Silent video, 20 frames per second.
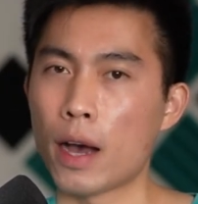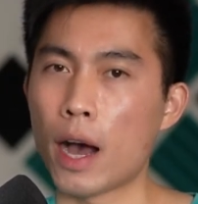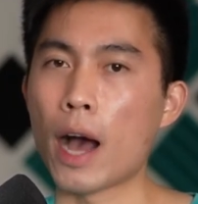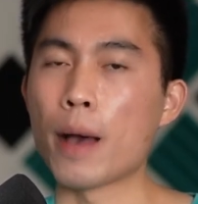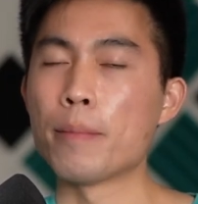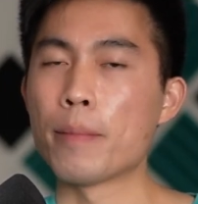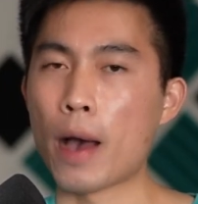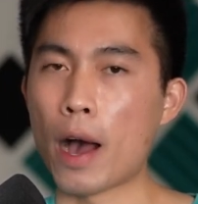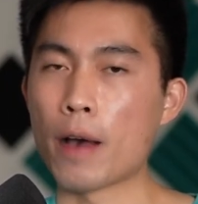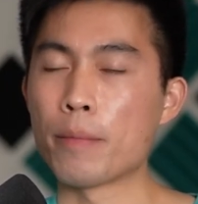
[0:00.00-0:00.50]

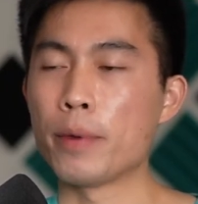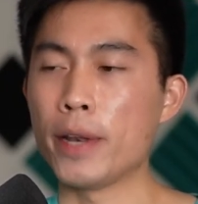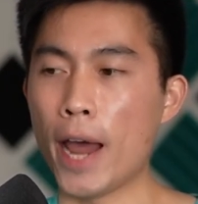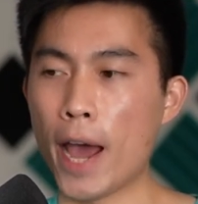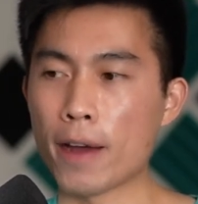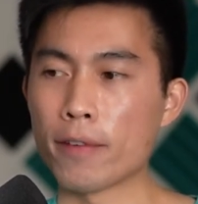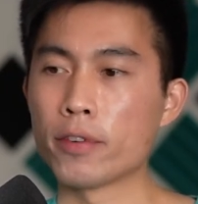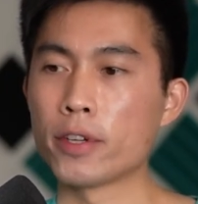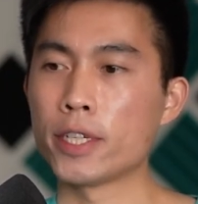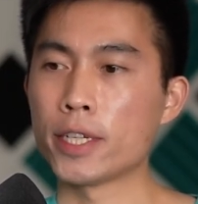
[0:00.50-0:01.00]
I've been
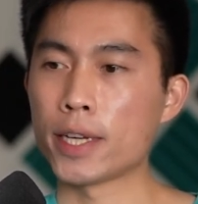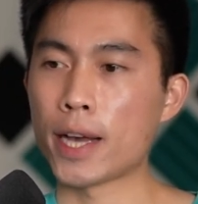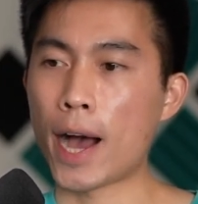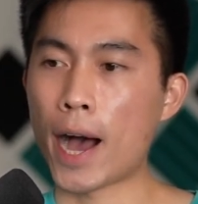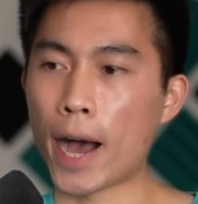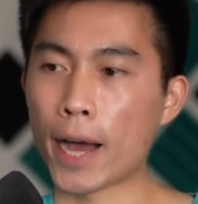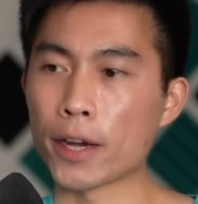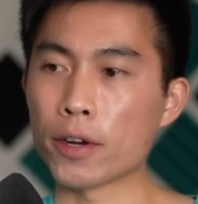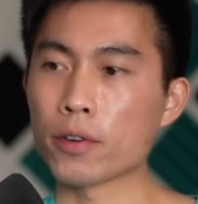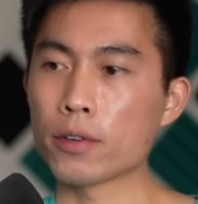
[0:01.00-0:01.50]
averaging
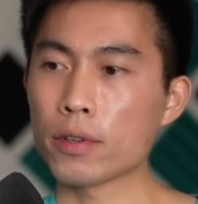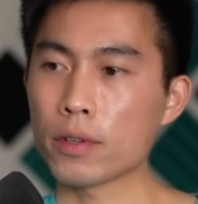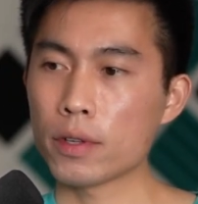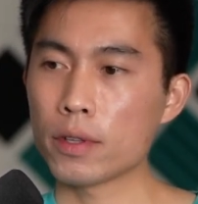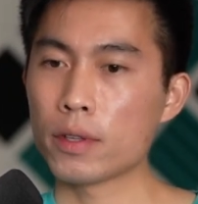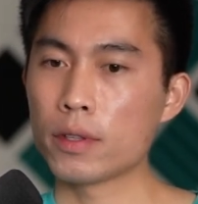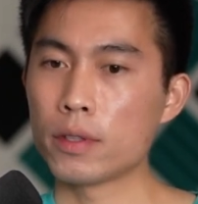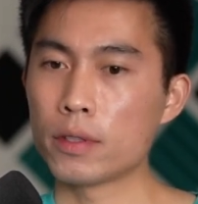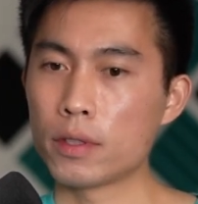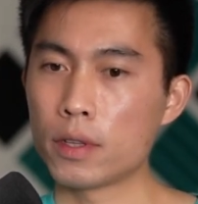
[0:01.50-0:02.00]
higher
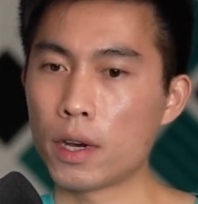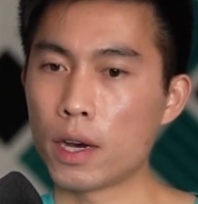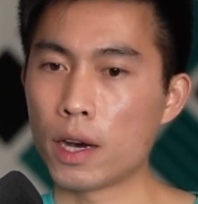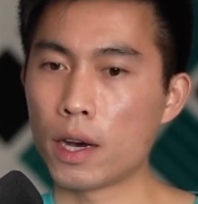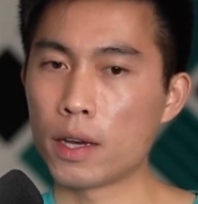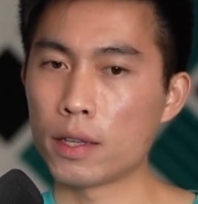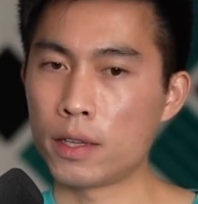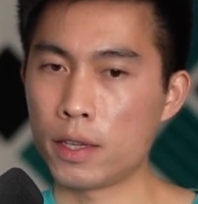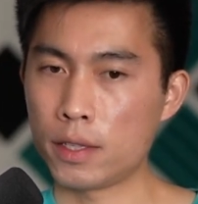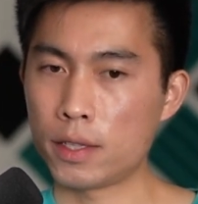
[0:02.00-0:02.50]

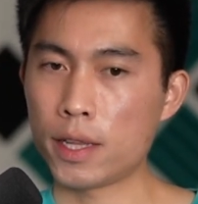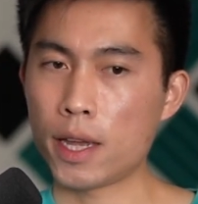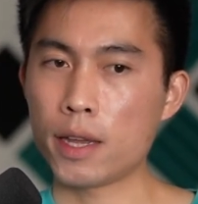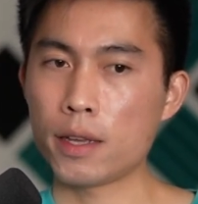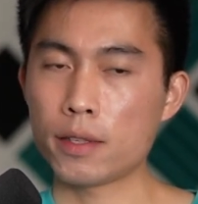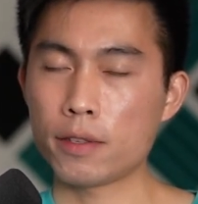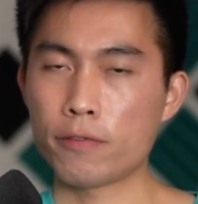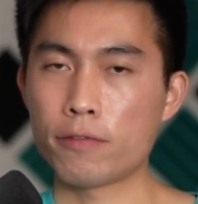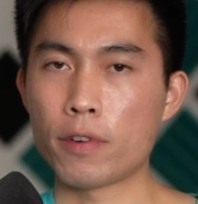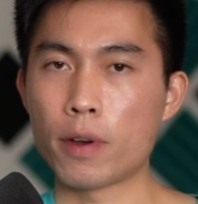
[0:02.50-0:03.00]
these
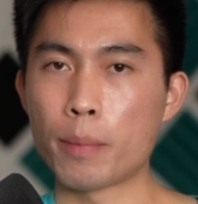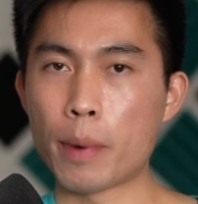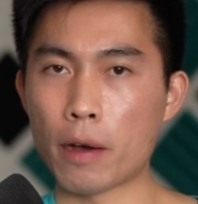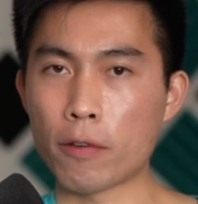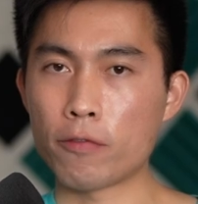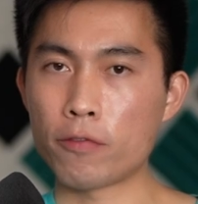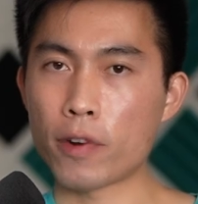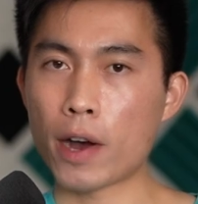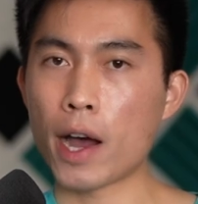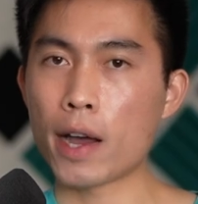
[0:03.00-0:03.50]
days,
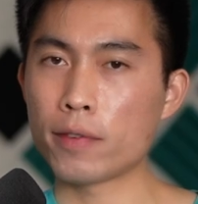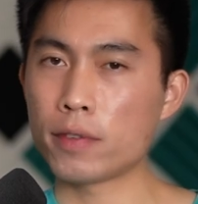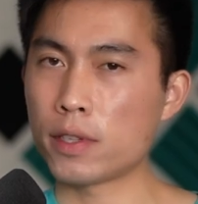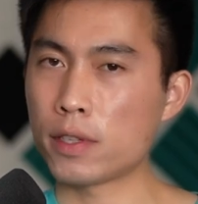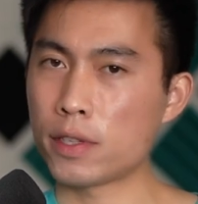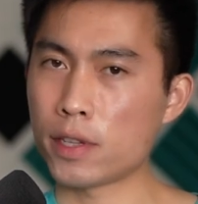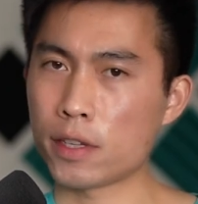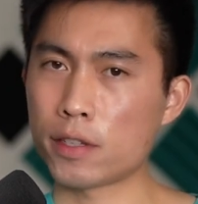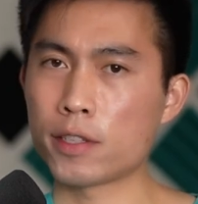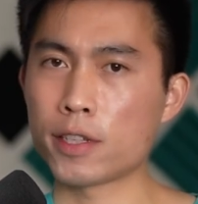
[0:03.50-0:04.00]
about 5
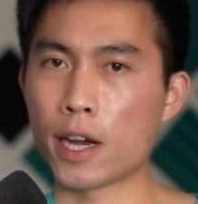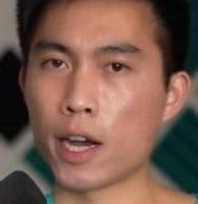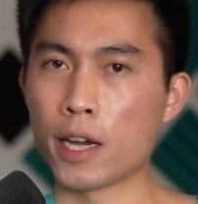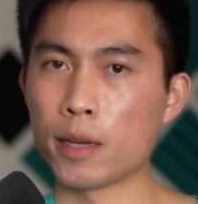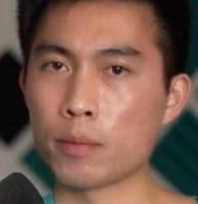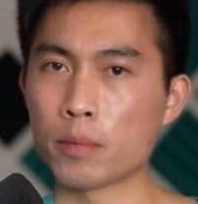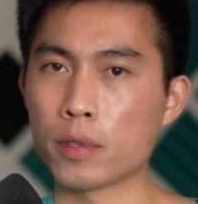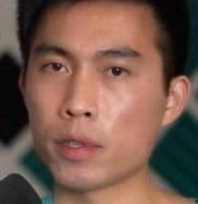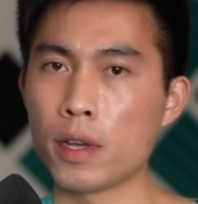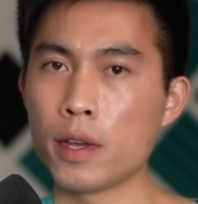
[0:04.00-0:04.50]
to 6
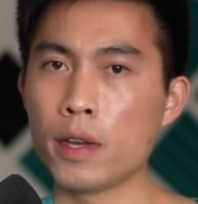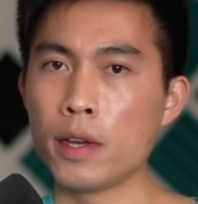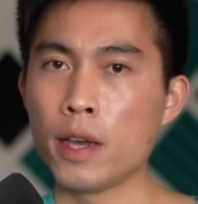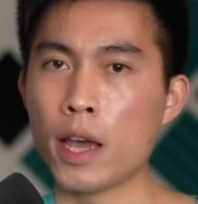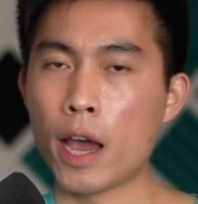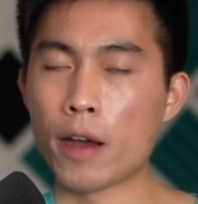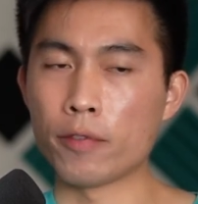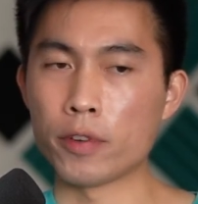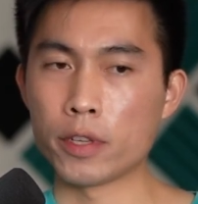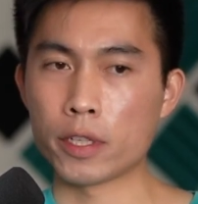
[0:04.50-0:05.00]
times
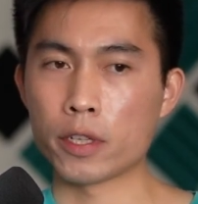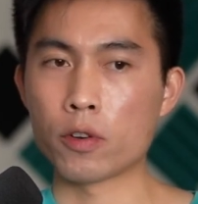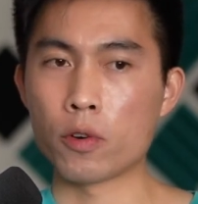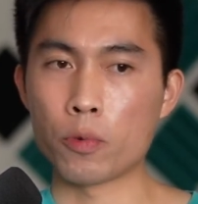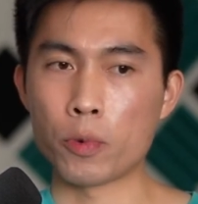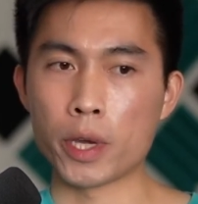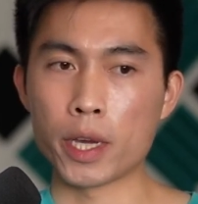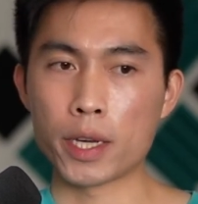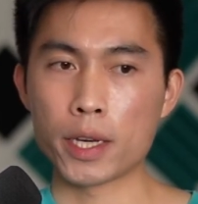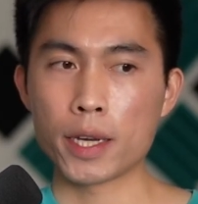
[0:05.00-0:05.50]
every single
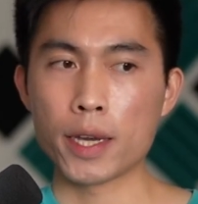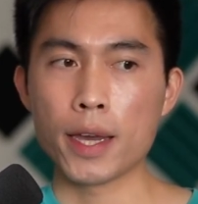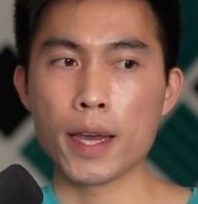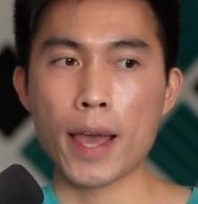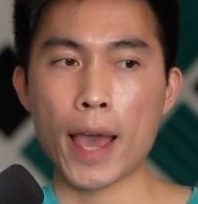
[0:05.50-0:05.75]
week,